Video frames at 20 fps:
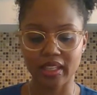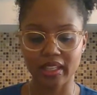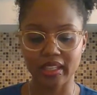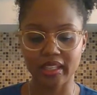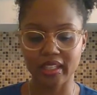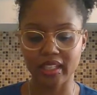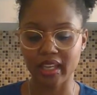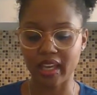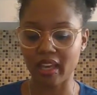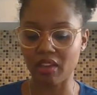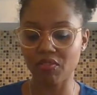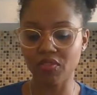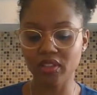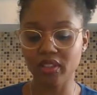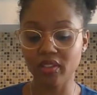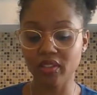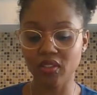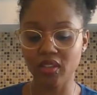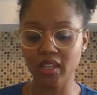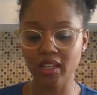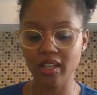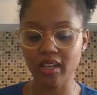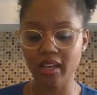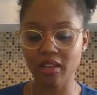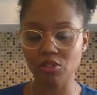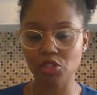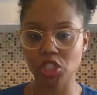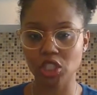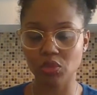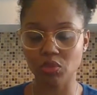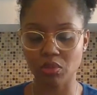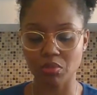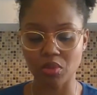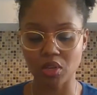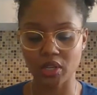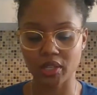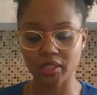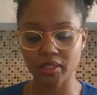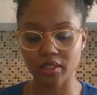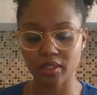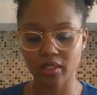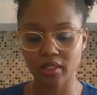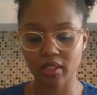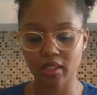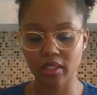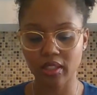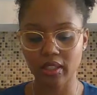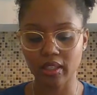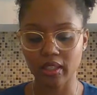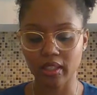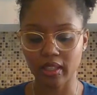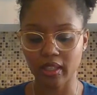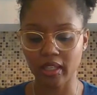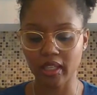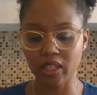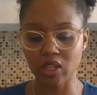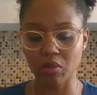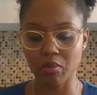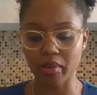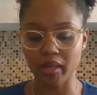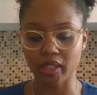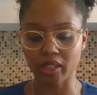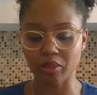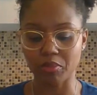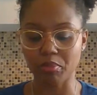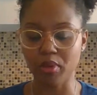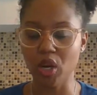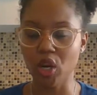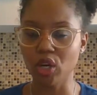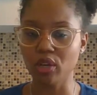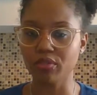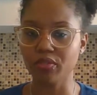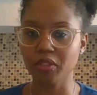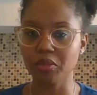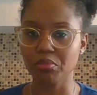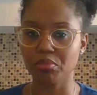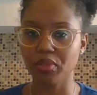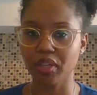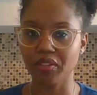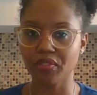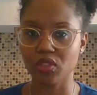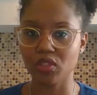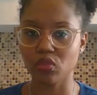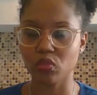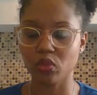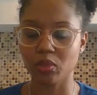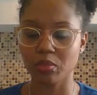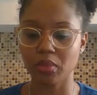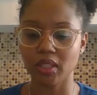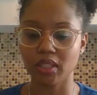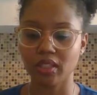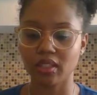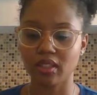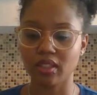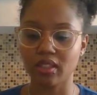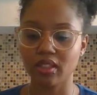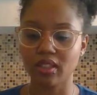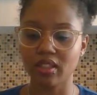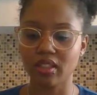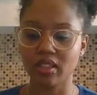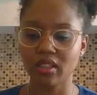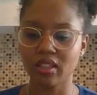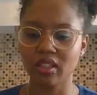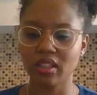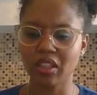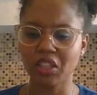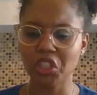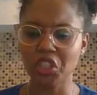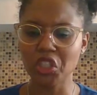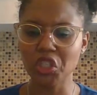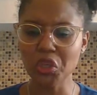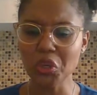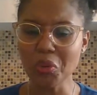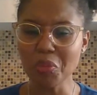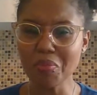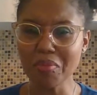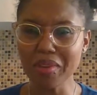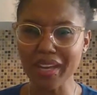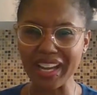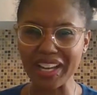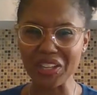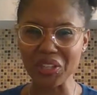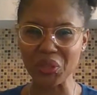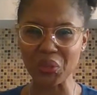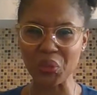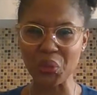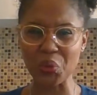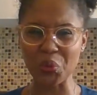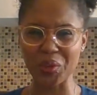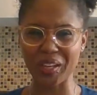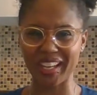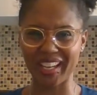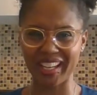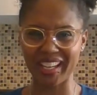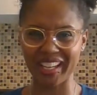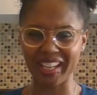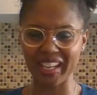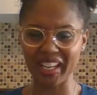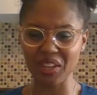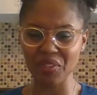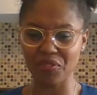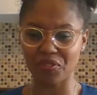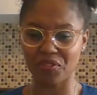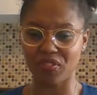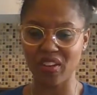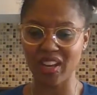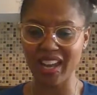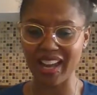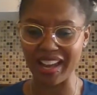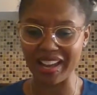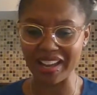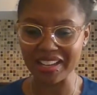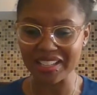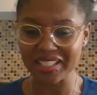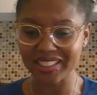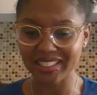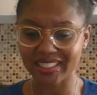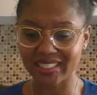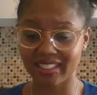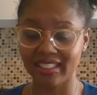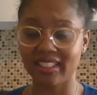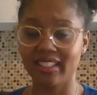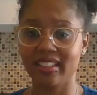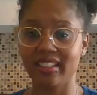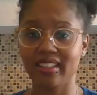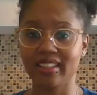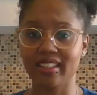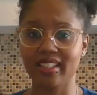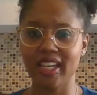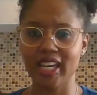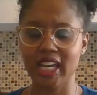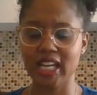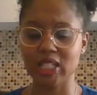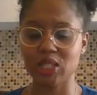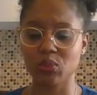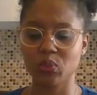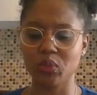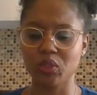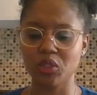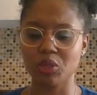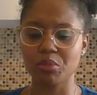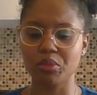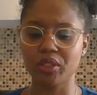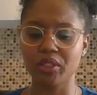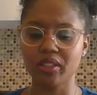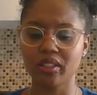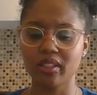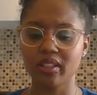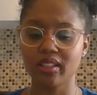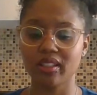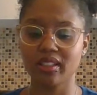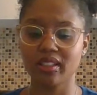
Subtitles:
He can't feel a thing now, she remarked. He'll make a perfect breakfast for me. You mean you eat flies? Gasped Wilbur.